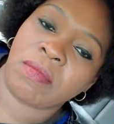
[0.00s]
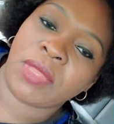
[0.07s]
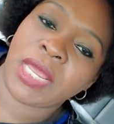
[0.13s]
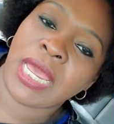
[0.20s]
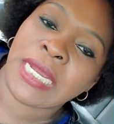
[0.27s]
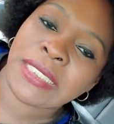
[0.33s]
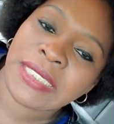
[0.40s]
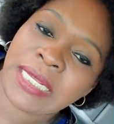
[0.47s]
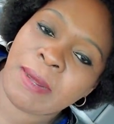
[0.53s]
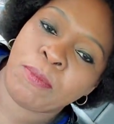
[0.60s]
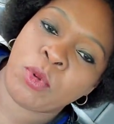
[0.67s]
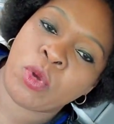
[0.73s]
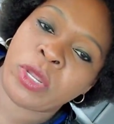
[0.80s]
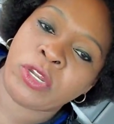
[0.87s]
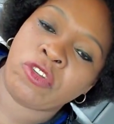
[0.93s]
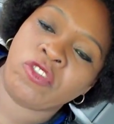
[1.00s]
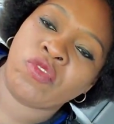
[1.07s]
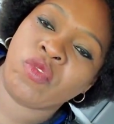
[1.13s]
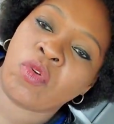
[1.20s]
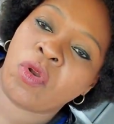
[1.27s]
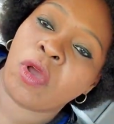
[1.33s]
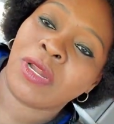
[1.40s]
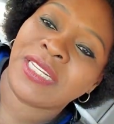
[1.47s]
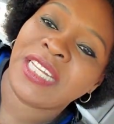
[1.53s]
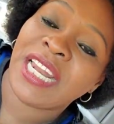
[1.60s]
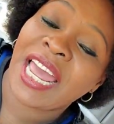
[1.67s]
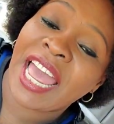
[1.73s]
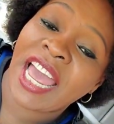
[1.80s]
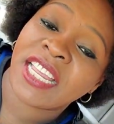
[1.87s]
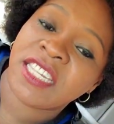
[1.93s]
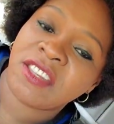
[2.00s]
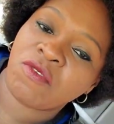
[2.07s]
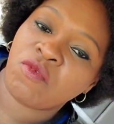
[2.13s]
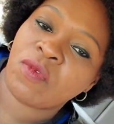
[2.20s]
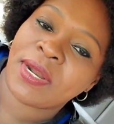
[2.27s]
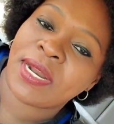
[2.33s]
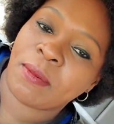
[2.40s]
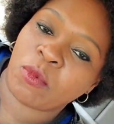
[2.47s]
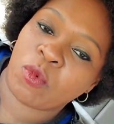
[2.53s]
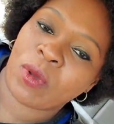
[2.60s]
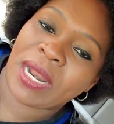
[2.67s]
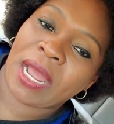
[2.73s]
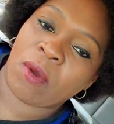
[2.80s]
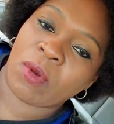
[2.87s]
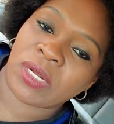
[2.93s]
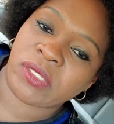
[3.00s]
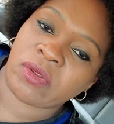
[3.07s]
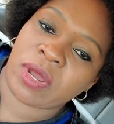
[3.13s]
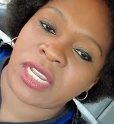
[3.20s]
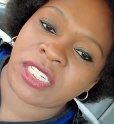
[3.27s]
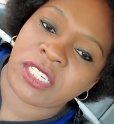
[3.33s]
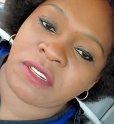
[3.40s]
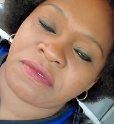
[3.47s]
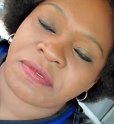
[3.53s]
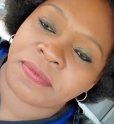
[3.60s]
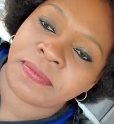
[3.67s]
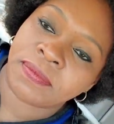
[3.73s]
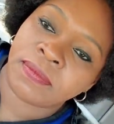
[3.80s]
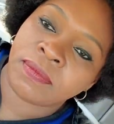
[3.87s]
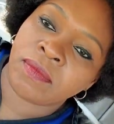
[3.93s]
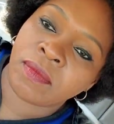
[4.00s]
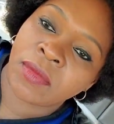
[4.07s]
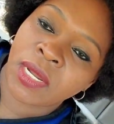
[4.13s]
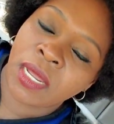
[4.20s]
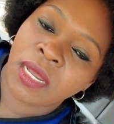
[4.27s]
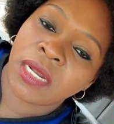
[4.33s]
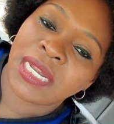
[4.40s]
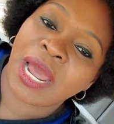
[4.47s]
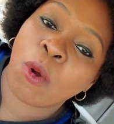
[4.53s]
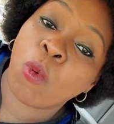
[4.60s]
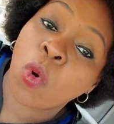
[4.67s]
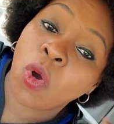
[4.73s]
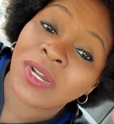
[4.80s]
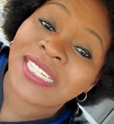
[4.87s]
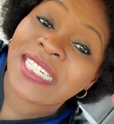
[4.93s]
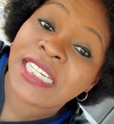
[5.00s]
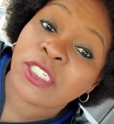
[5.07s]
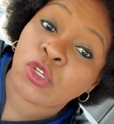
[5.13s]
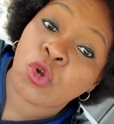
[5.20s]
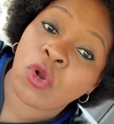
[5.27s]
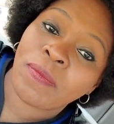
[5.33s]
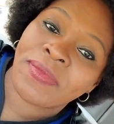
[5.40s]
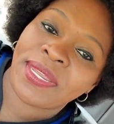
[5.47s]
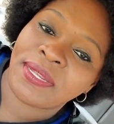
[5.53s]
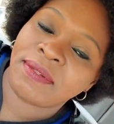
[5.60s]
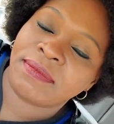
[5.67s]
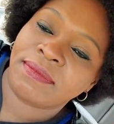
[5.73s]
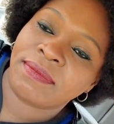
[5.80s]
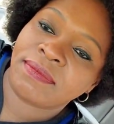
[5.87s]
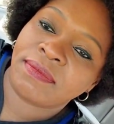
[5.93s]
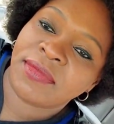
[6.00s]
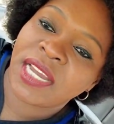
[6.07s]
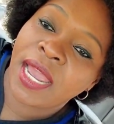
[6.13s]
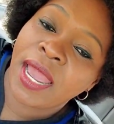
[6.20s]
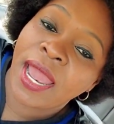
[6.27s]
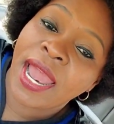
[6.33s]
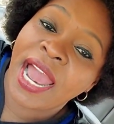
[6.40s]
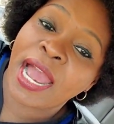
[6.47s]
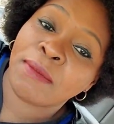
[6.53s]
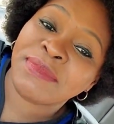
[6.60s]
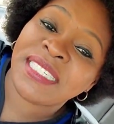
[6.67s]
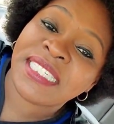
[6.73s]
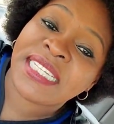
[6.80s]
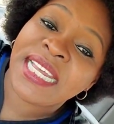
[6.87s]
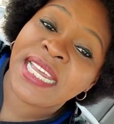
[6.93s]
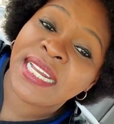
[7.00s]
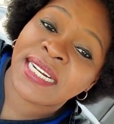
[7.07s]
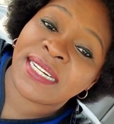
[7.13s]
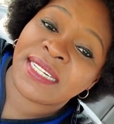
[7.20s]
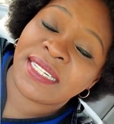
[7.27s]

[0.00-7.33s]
and stopped going to school until I achieve what I want to achieve. The words he told me, I'm still